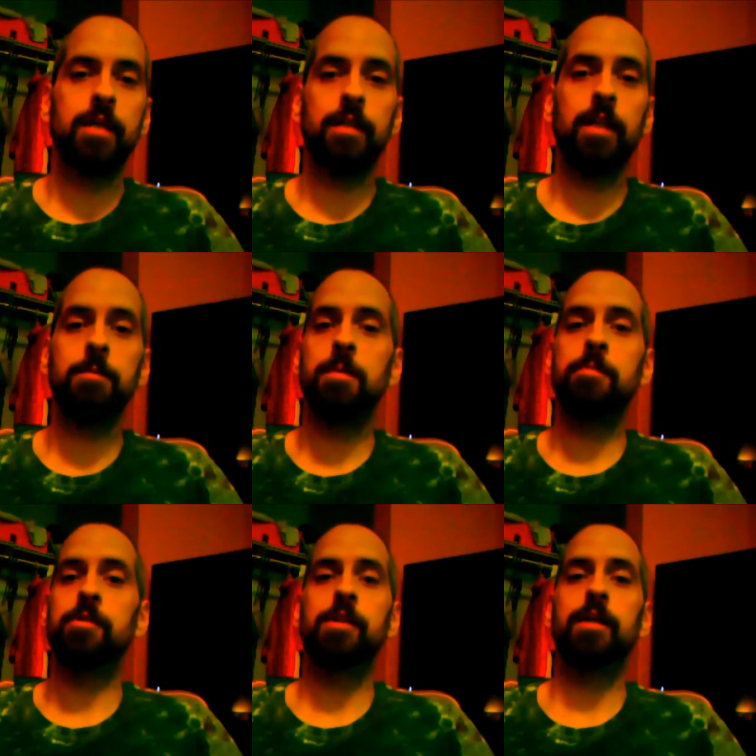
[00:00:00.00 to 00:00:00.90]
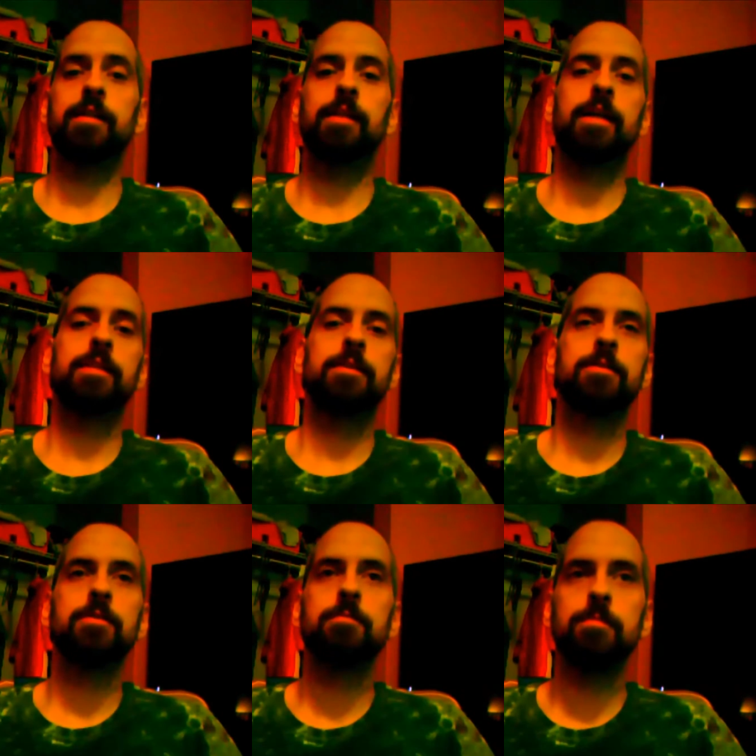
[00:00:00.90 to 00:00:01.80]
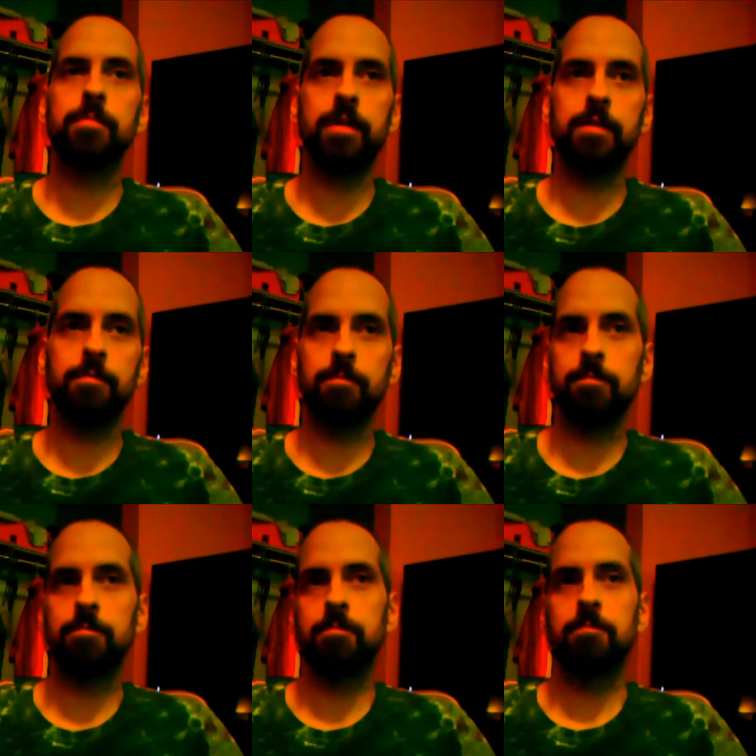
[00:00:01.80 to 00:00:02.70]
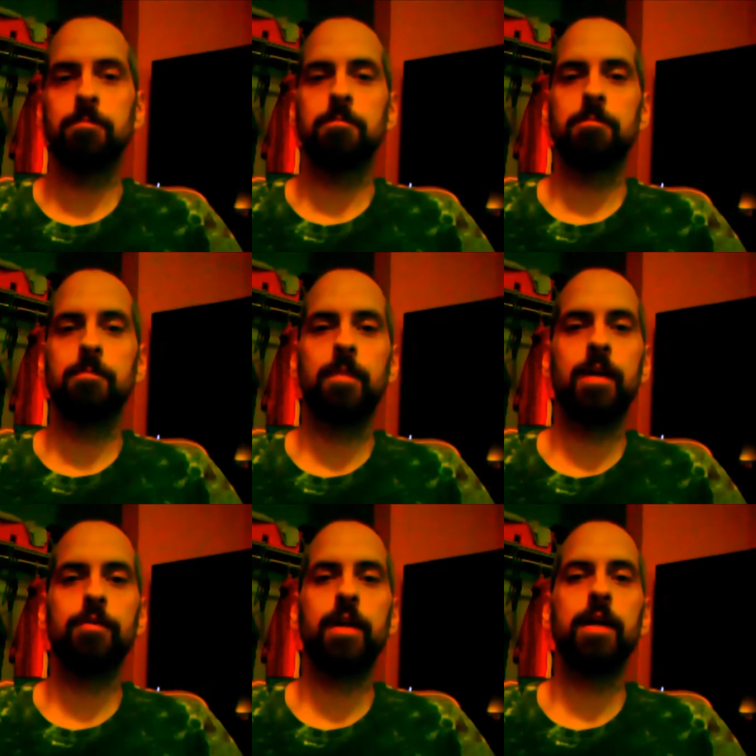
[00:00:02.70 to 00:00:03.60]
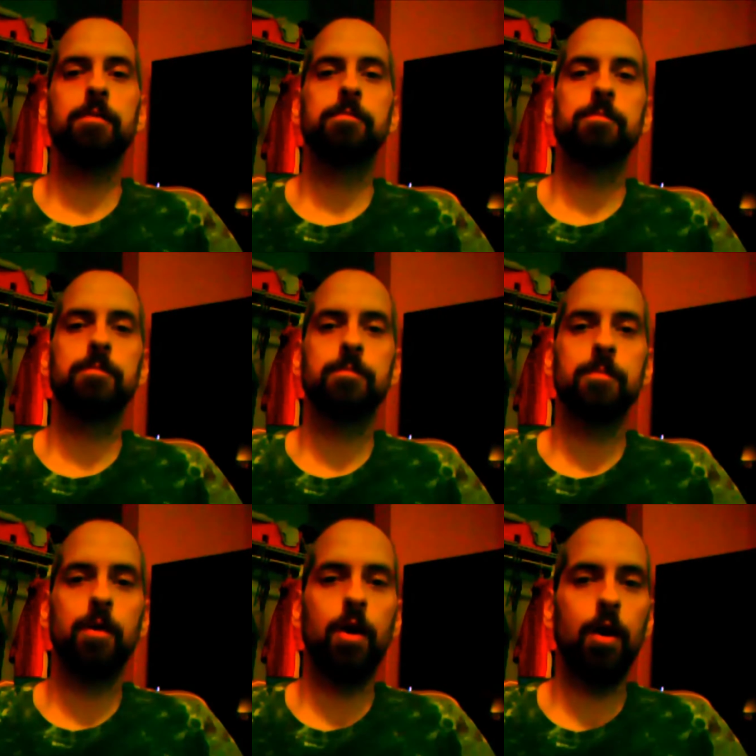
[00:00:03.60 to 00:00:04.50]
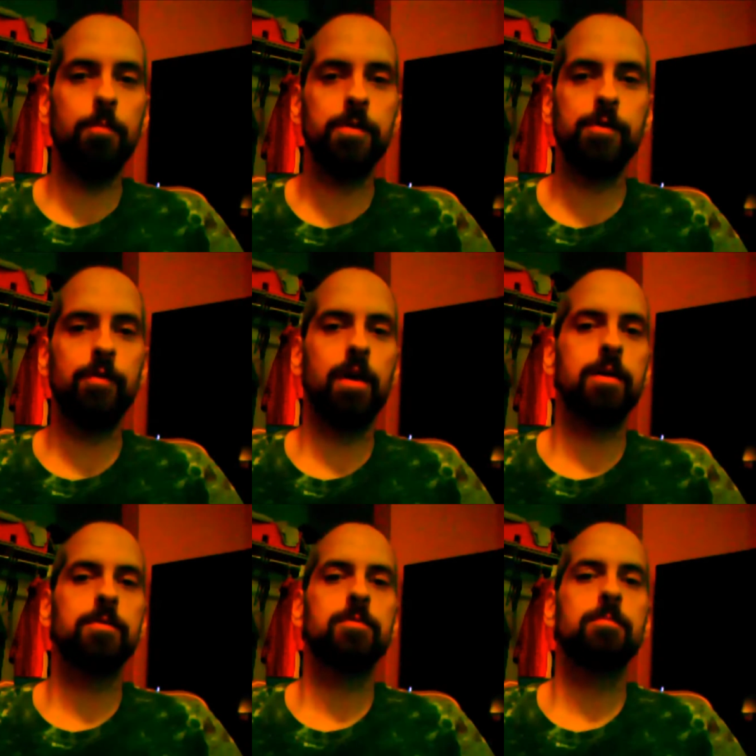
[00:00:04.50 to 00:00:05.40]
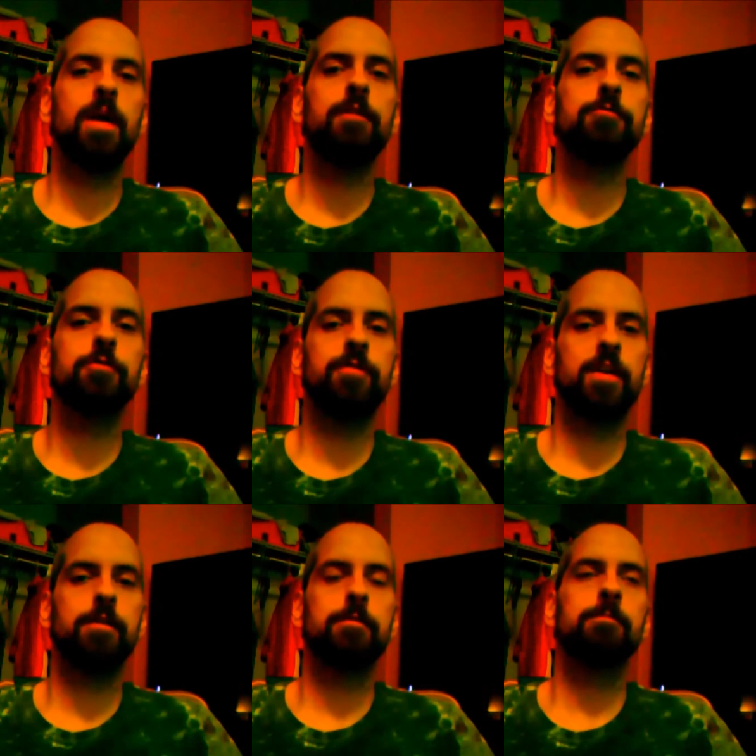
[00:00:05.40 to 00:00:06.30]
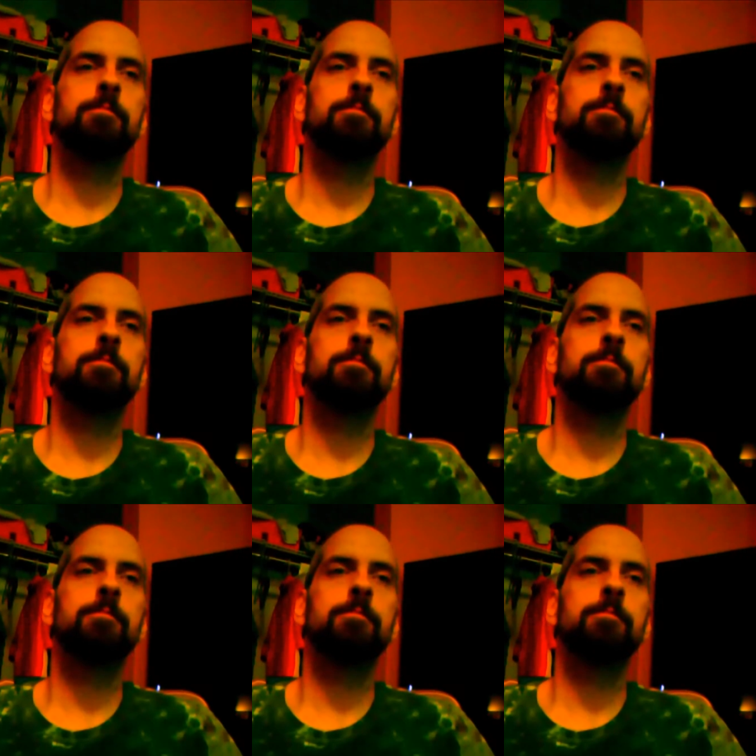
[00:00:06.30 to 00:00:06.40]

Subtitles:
And a lot of people are not going to like this, but I don't care. Open your eyes. Have true faith.